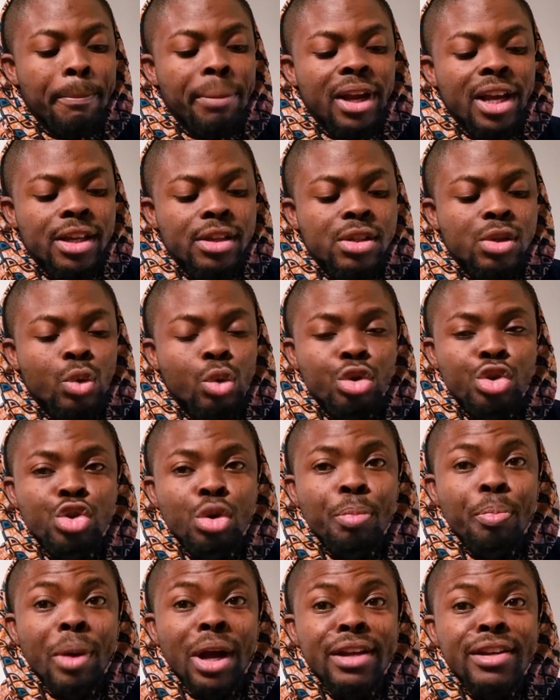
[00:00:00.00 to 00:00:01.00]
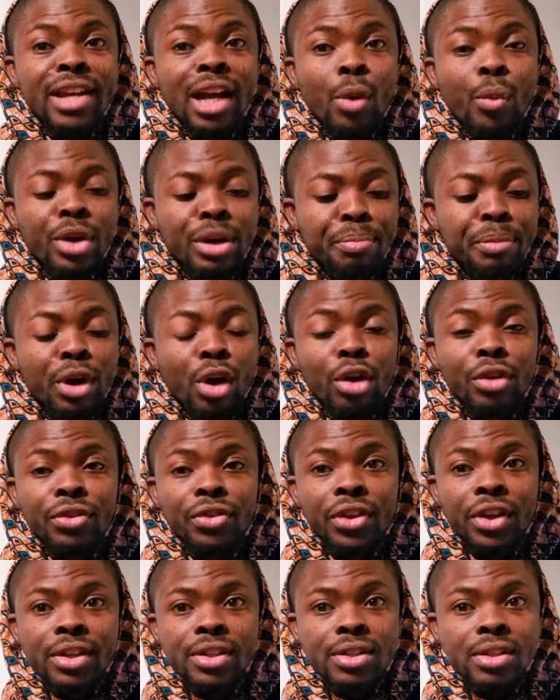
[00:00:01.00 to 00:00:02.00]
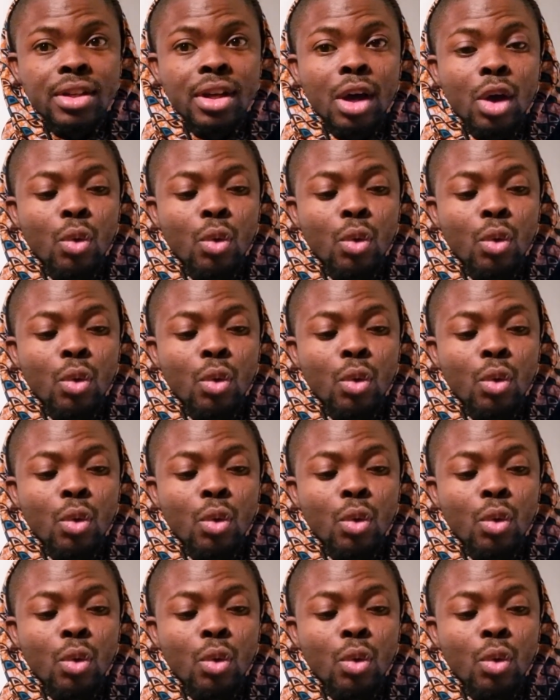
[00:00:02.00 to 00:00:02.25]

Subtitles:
Please, could you partner with me on this?